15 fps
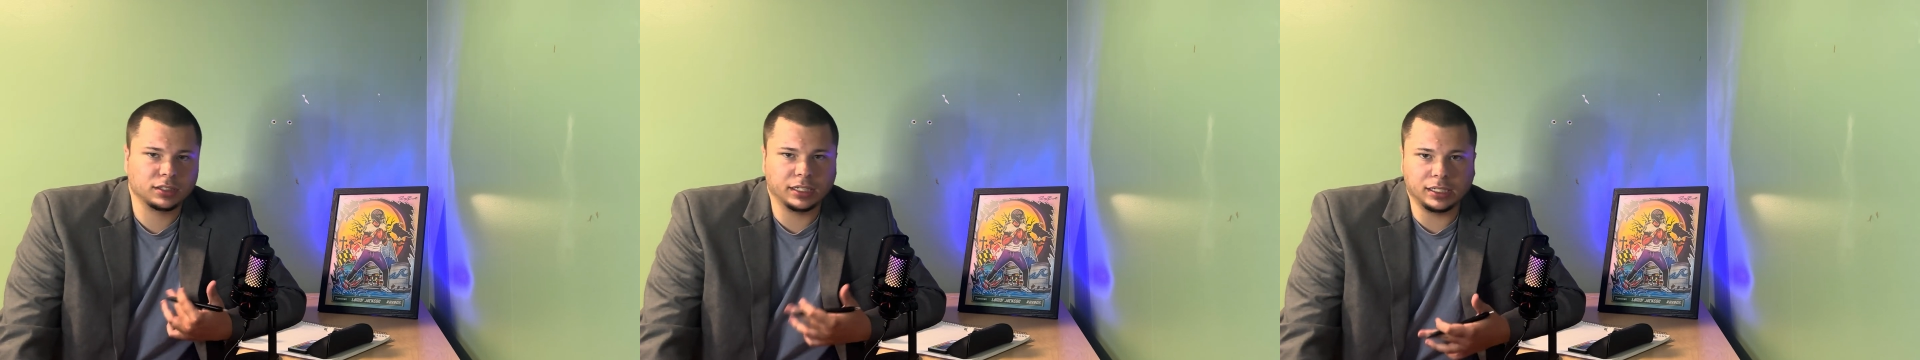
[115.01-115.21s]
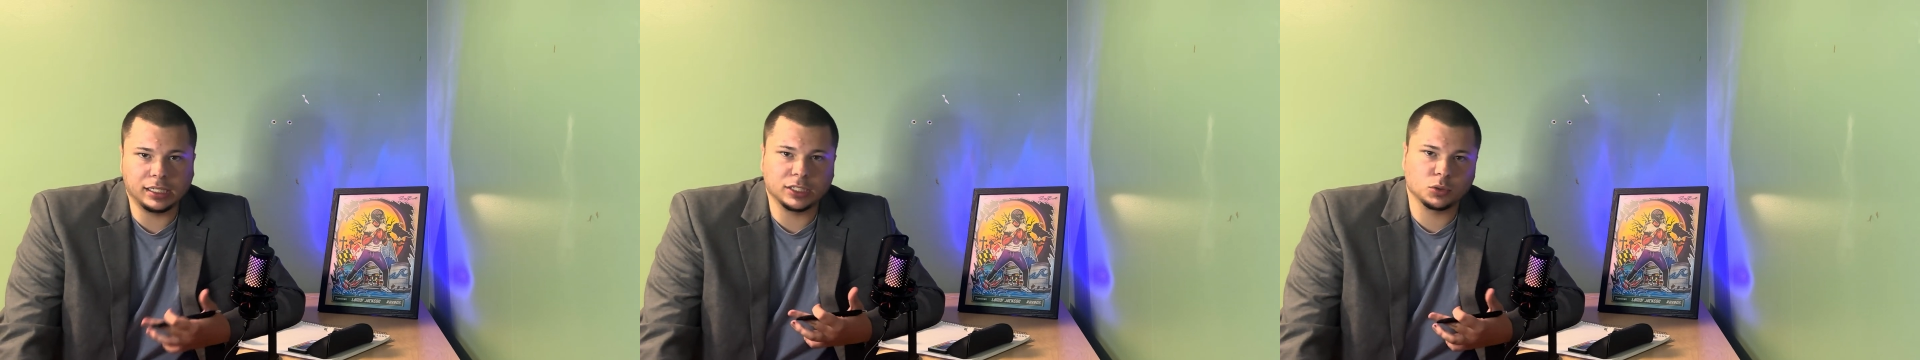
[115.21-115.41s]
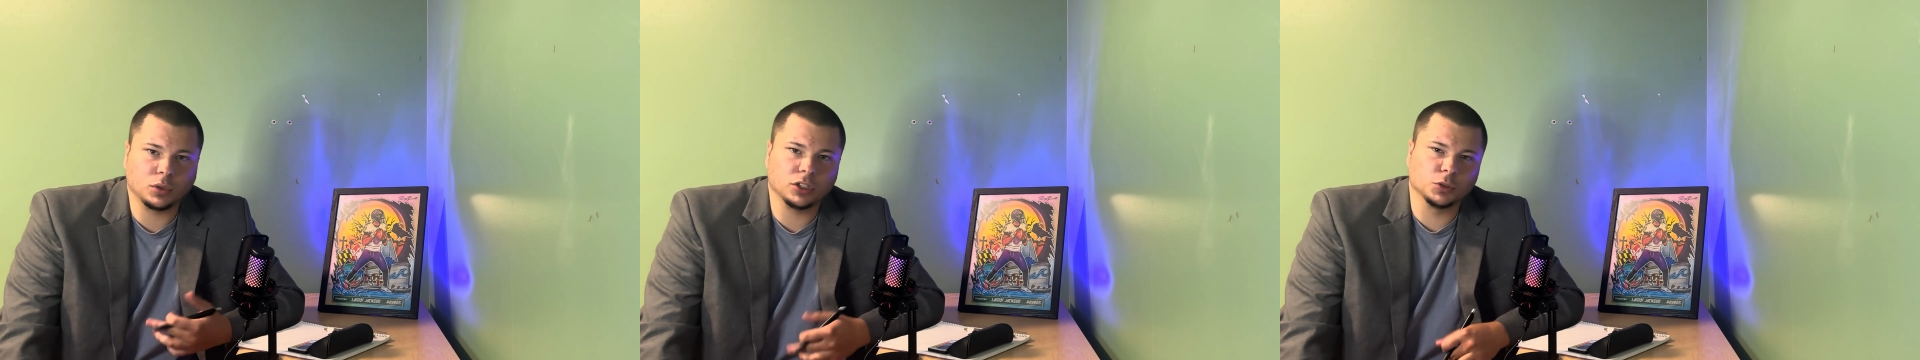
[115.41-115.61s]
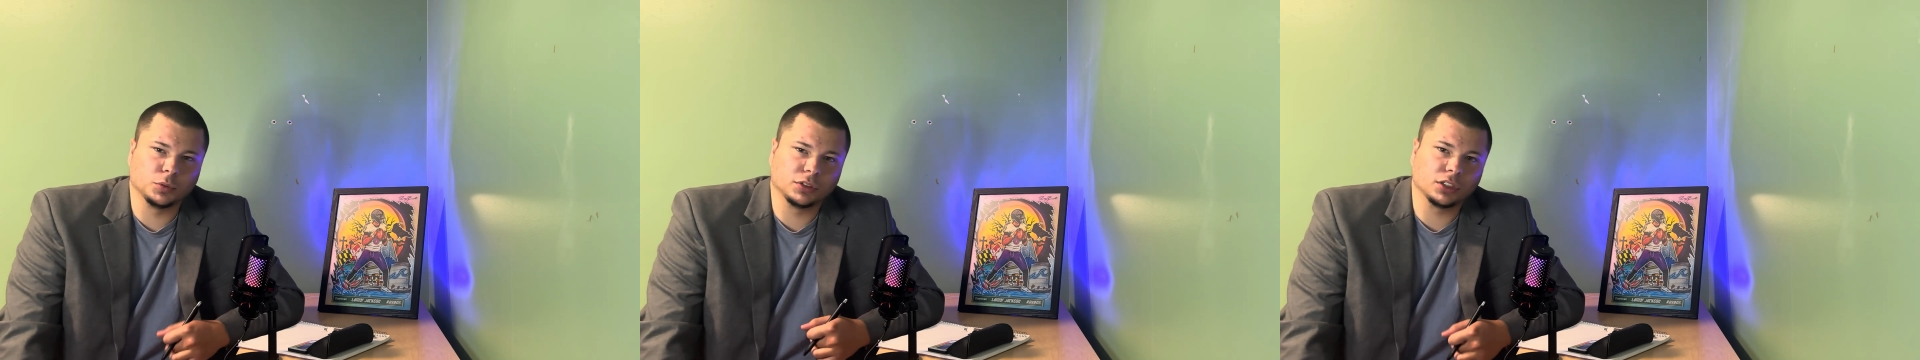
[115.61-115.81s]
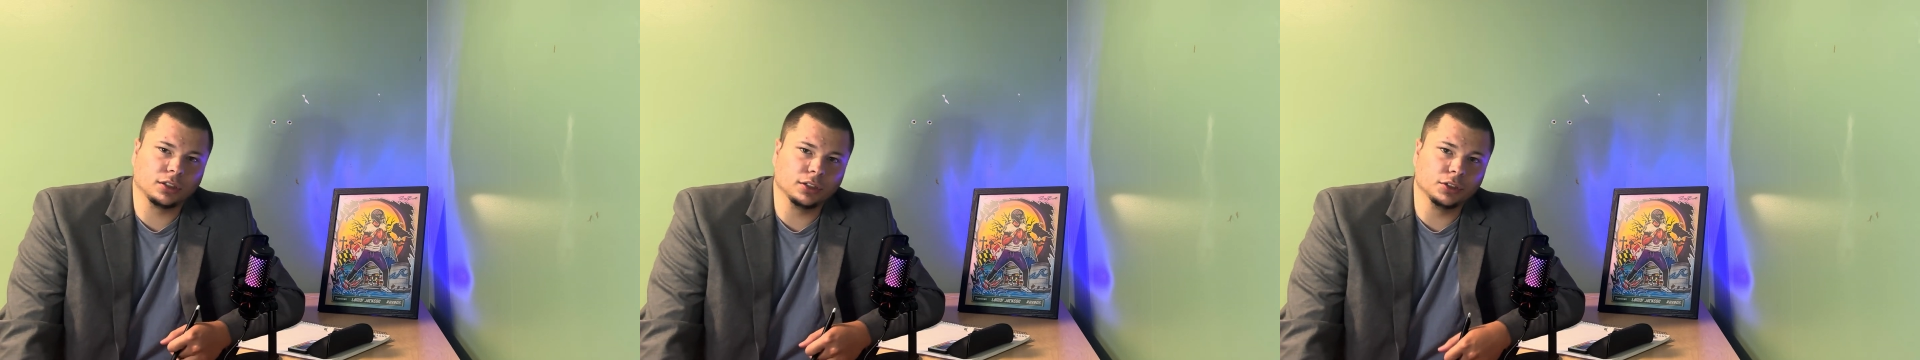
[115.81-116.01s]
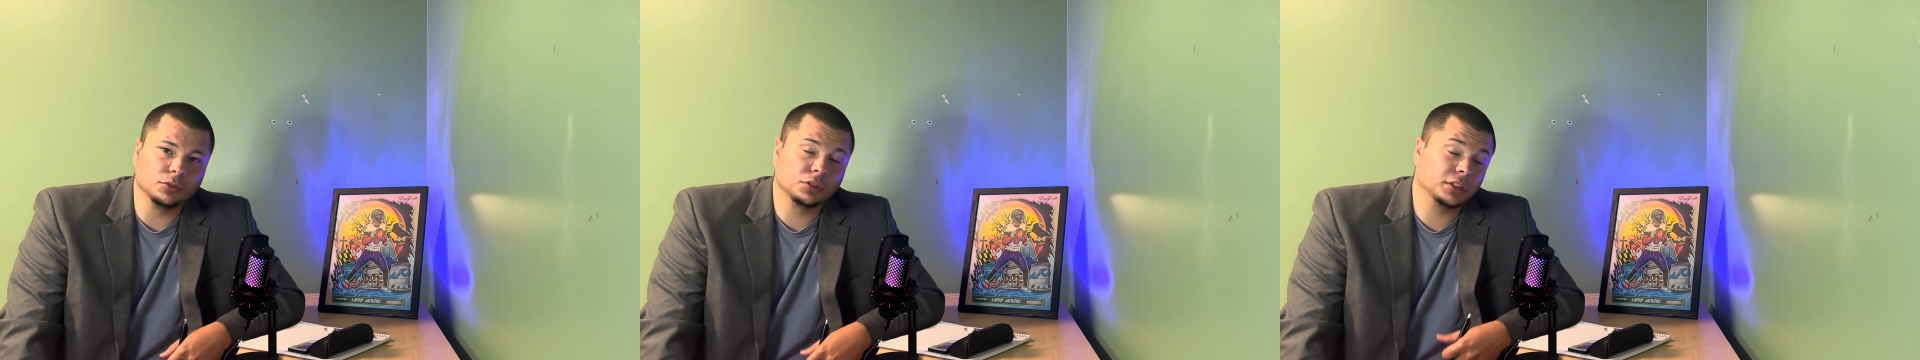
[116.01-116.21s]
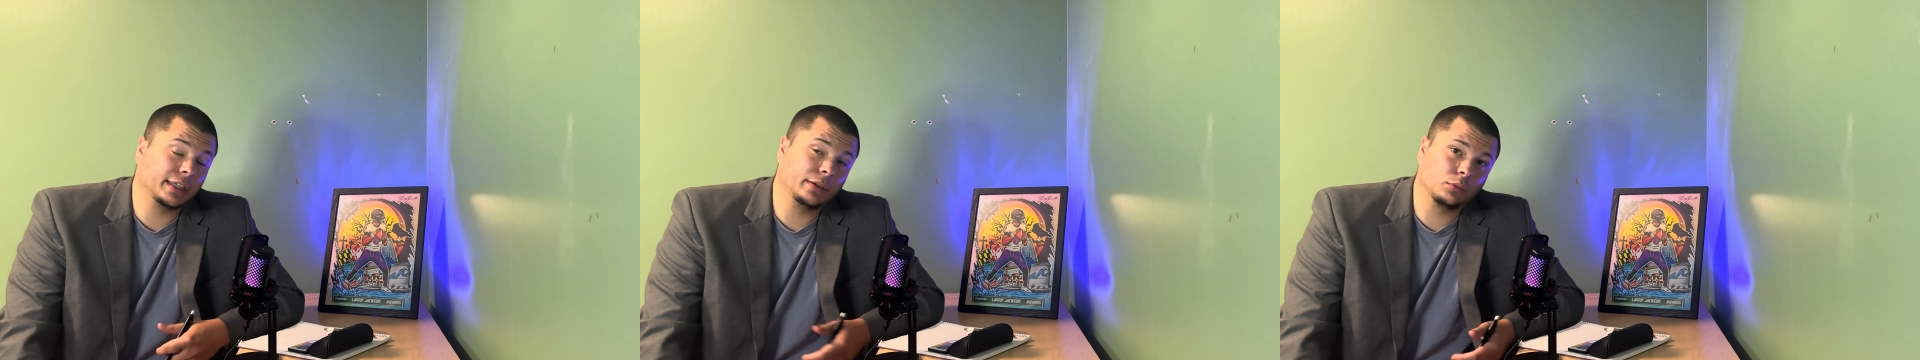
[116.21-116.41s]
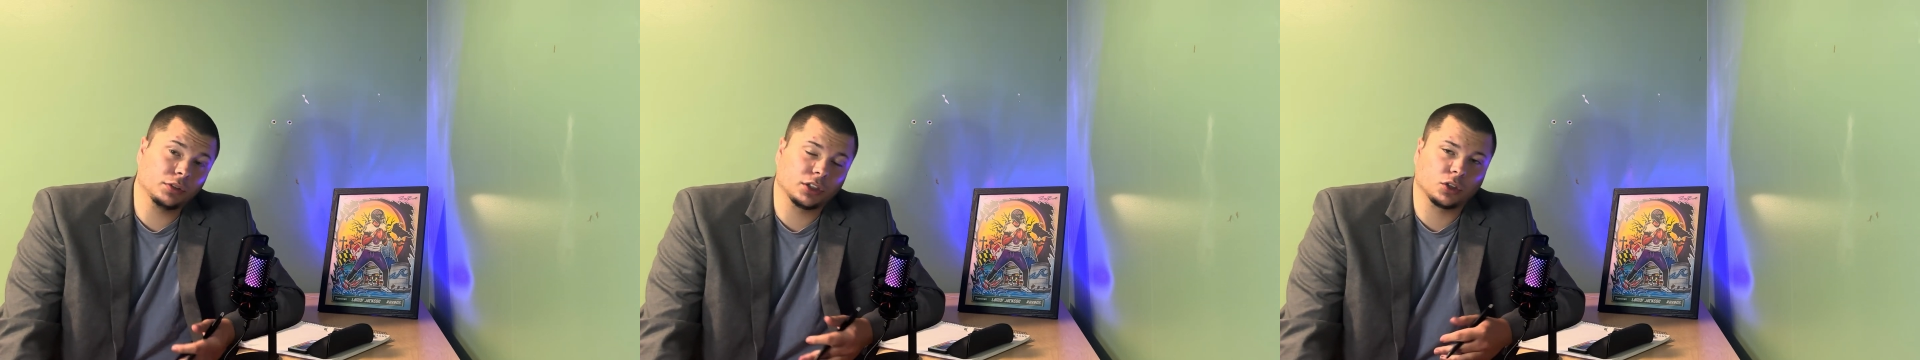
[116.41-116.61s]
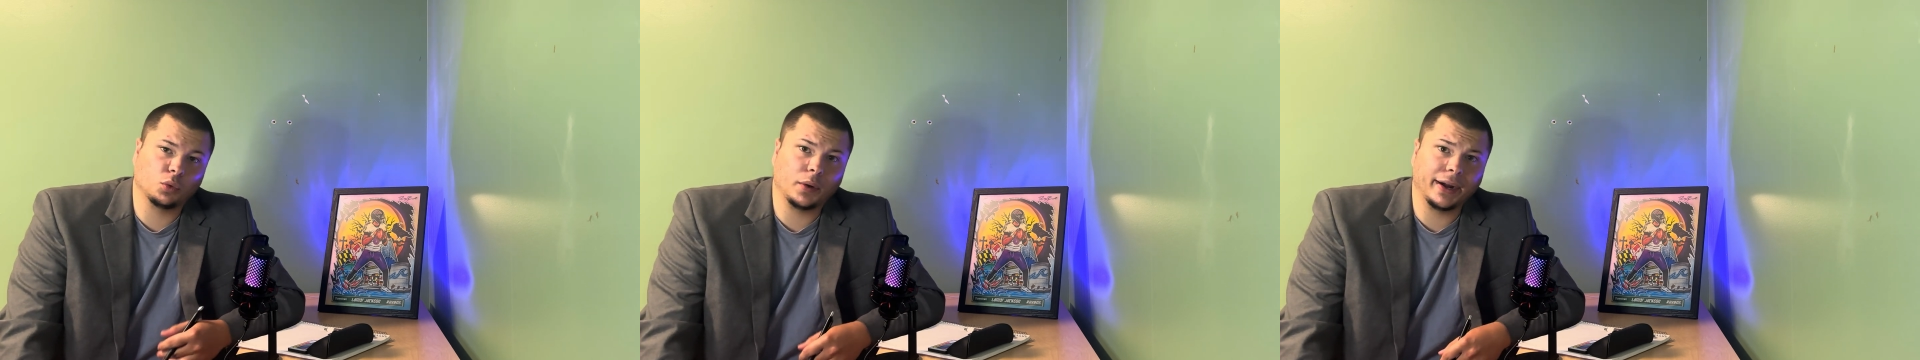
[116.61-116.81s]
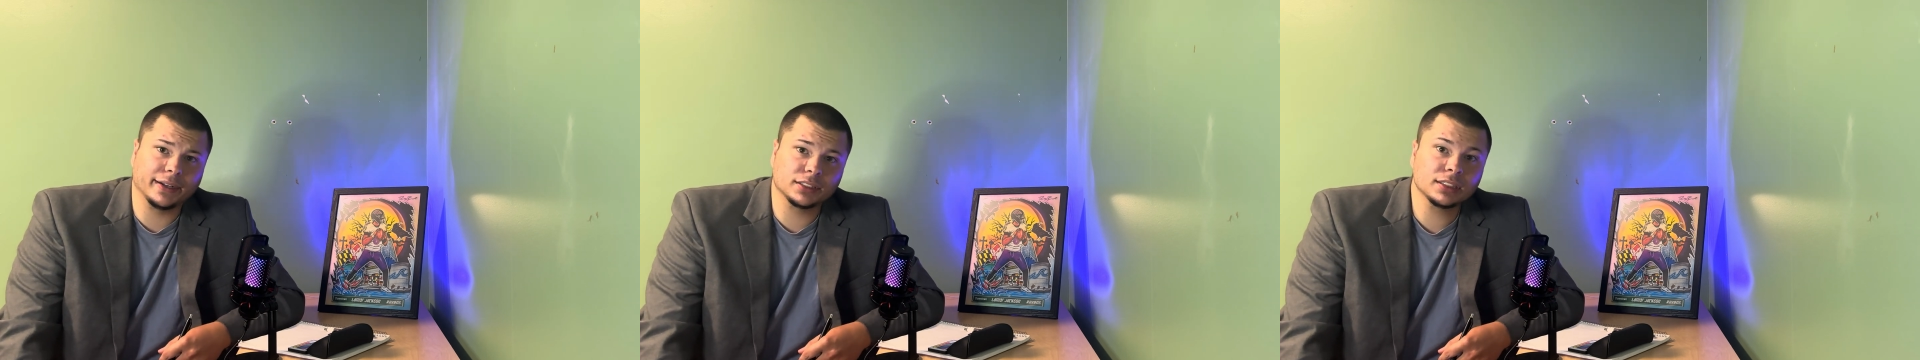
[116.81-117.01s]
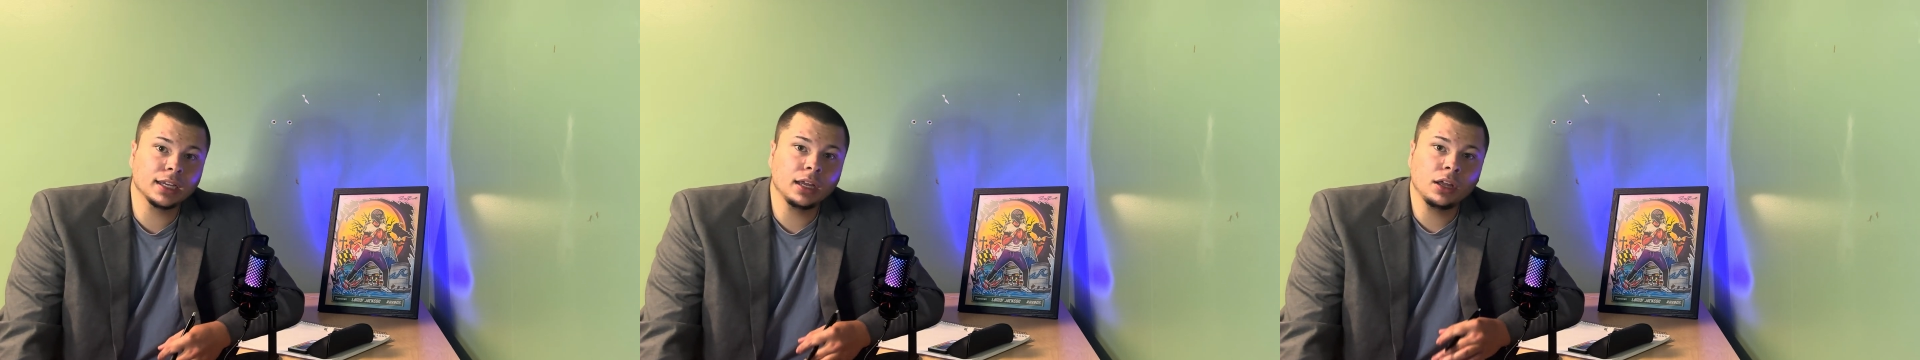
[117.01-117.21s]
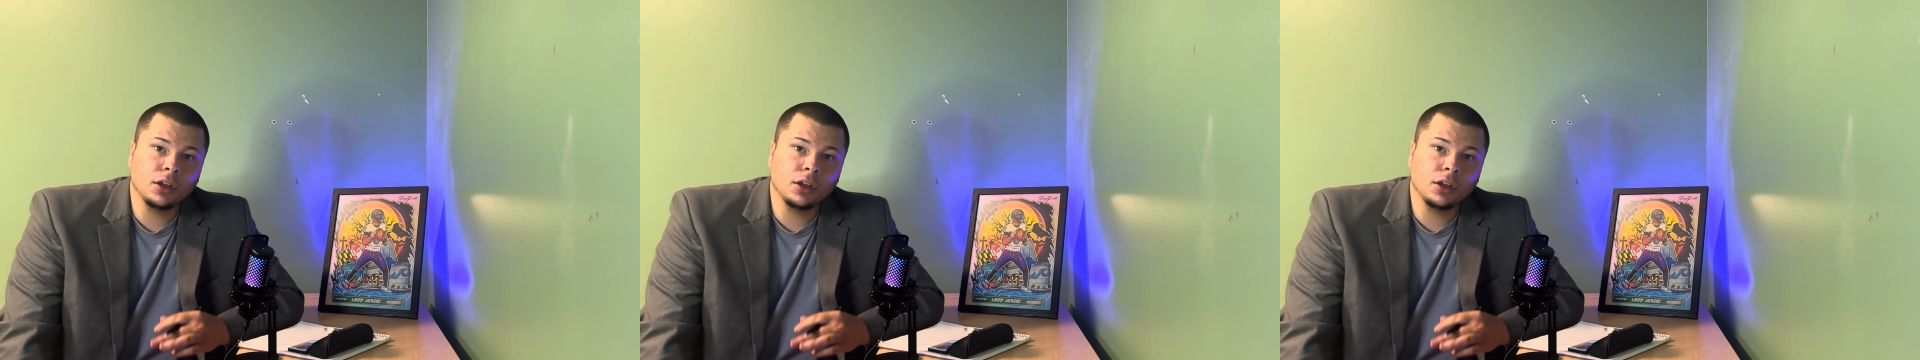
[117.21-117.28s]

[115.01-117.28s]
as well as with the glutes and with the quads.